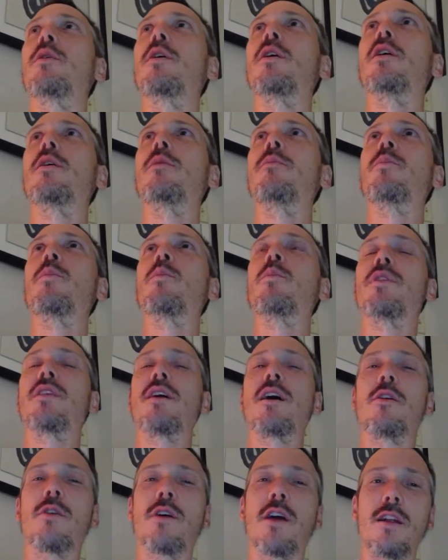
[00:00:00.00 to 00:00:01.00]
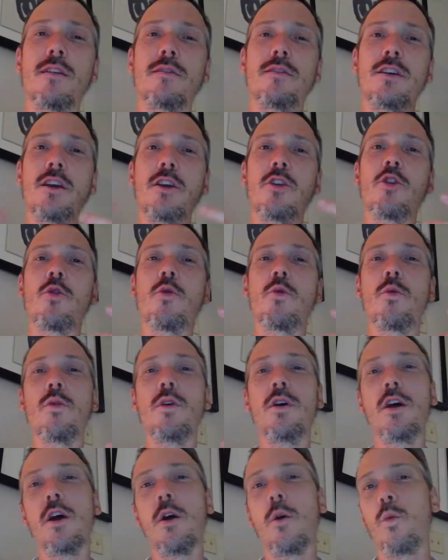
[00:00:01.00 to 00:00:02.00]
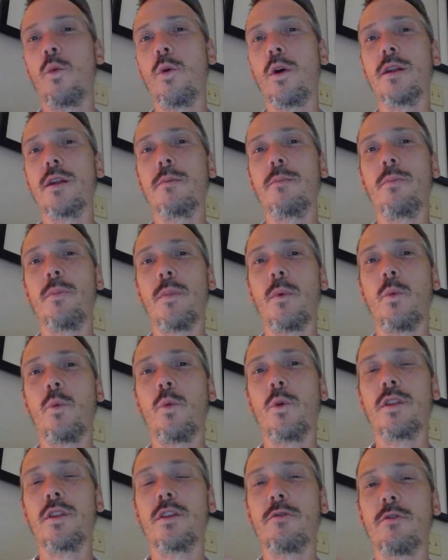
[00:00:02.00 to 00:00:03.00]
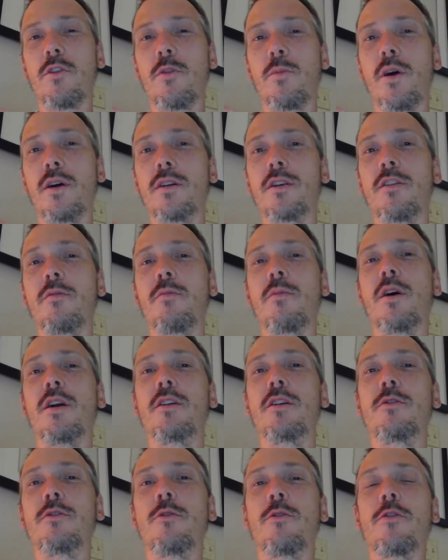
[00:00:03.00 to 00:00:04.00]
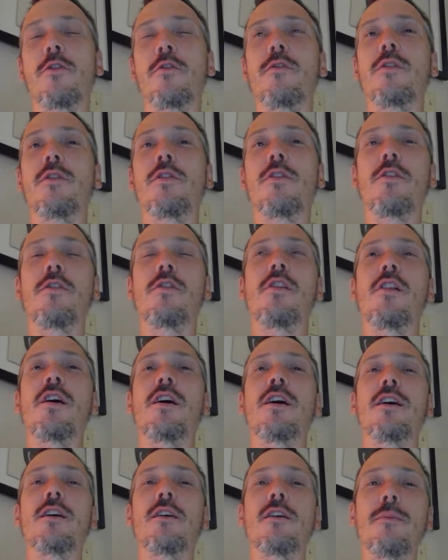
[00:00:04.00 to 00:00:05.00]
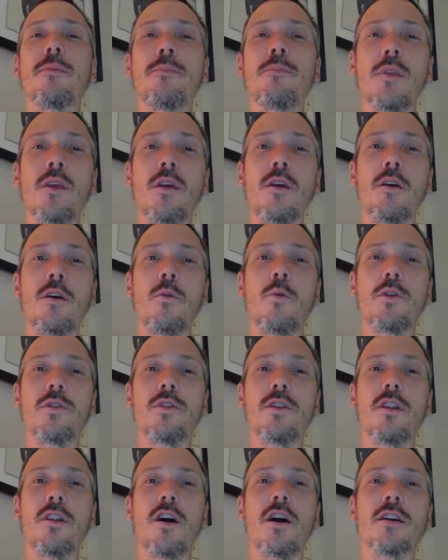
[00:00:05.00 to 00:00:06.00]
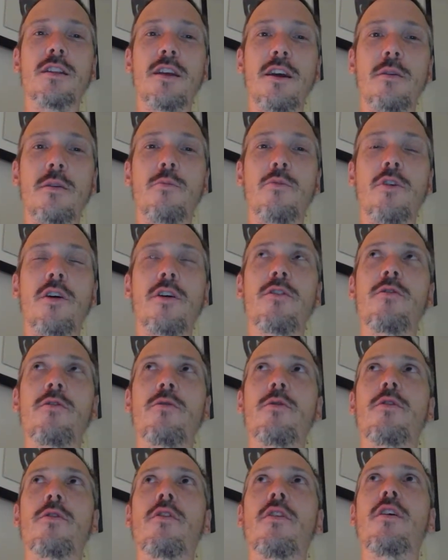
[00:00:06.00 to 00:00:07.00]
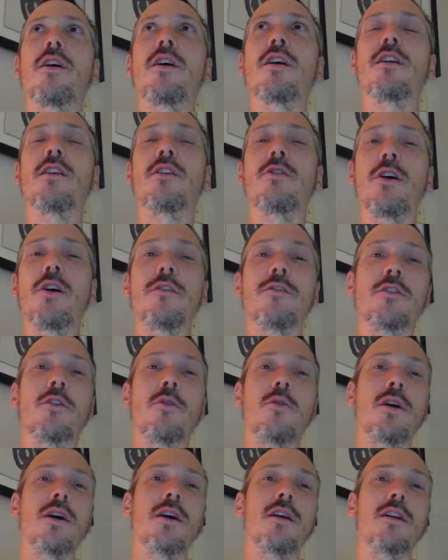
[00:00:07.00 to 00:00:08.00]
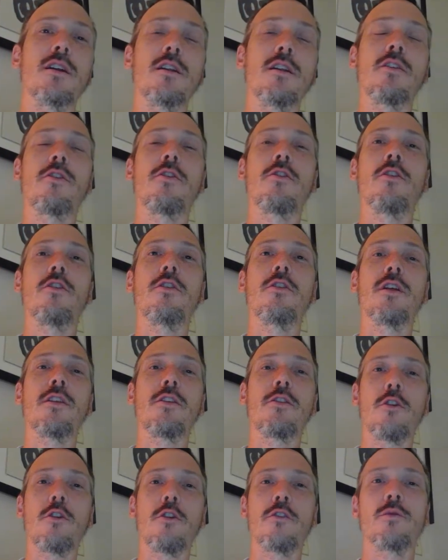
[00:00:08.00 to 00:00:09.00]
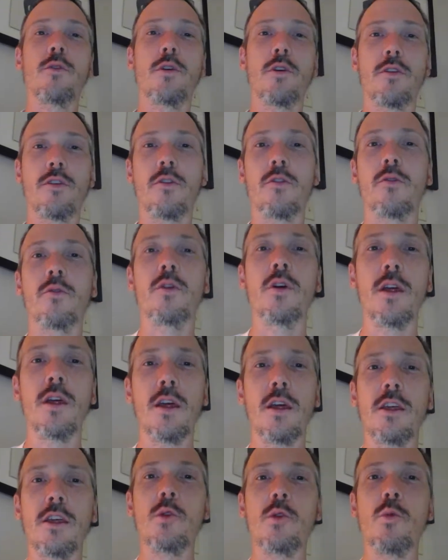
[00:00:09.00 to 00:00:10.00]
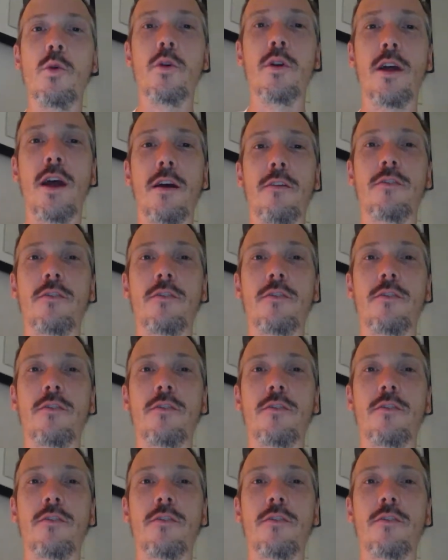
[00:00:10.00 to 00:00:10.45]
but that'll kind of teach you what the Respondus Monitor service is like, what the lockdown browser is like, and you'll have to go ahead and install that software so you won't